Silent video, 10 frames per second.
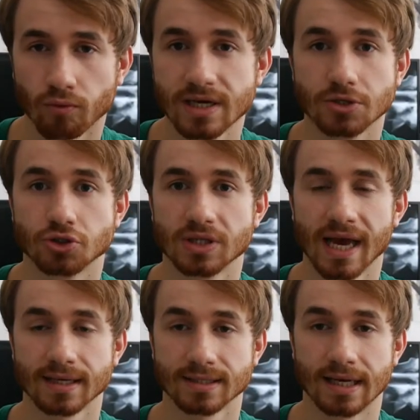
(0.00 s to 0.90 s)
reach the
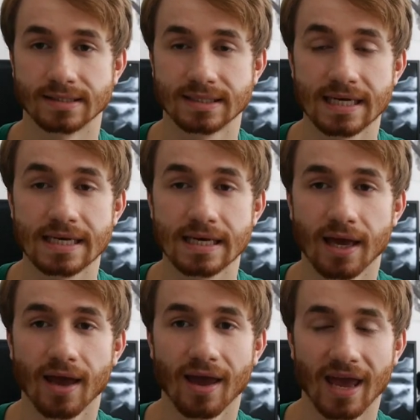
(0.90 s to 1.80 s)

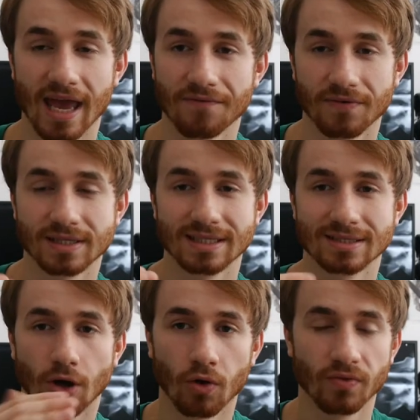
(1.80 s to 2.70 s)
SSD if it
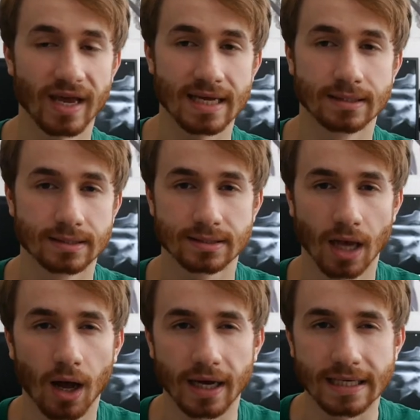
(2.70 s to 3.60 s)
is on the
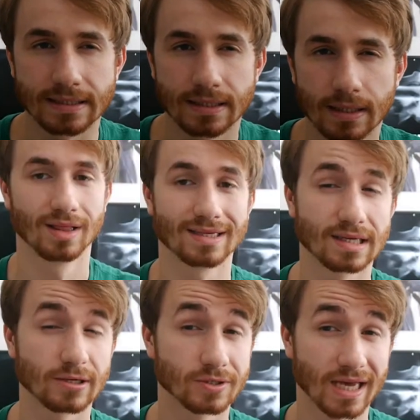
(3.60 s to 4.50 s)
inside. Let's
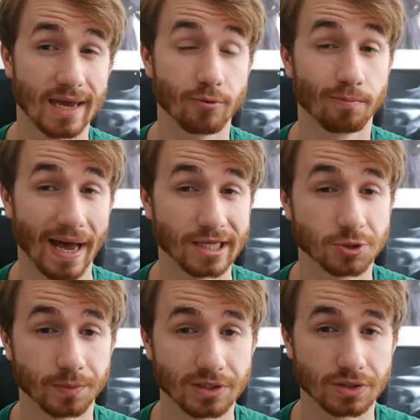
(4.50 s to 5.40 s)
get on to cable
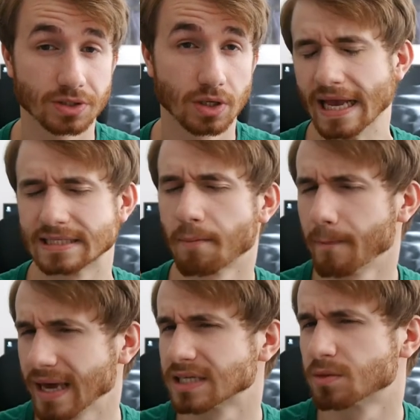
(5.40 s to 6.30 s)
management. It's a
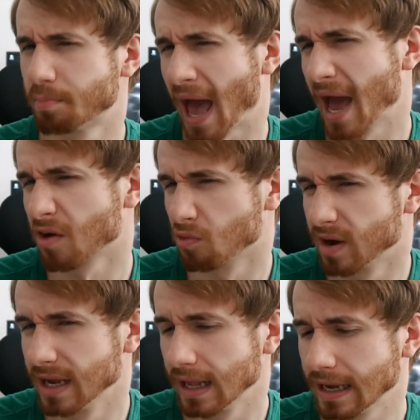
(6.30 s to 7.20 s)
mixed bag,
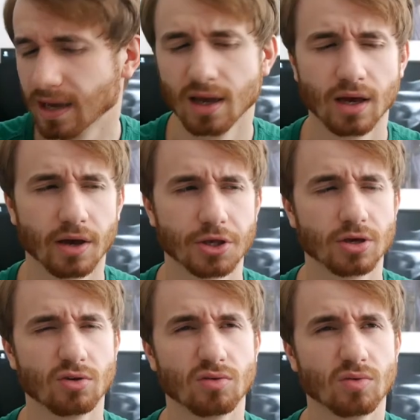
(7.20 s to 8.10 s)
really.
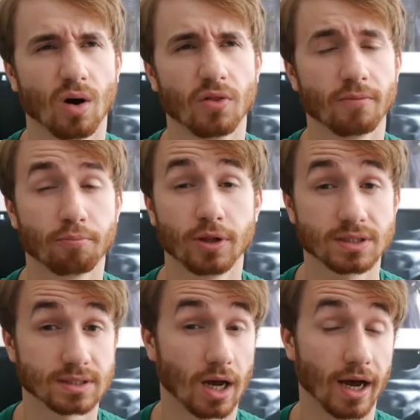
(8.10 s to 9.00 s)
You, on the
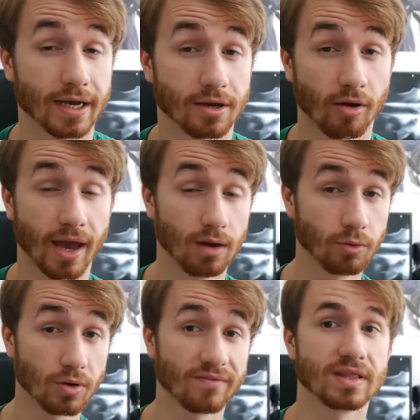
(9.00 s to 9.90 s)
plus side, okay, I
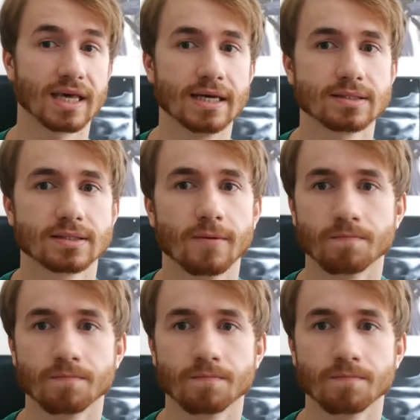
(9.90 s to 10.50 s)
will give it this.